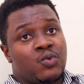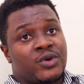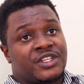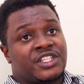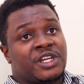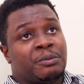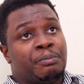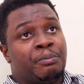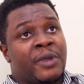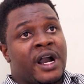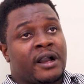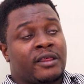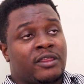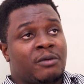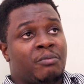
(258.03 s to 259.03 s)
we take
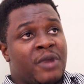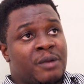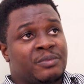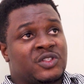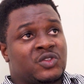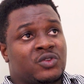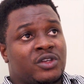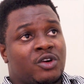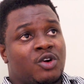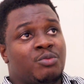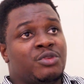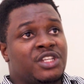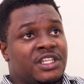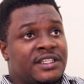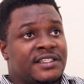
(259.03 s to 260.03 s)
back the maps to the
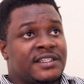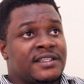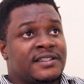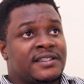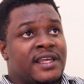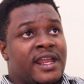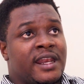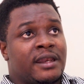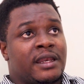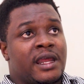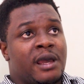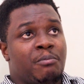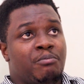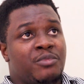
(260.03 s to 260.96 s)
communities and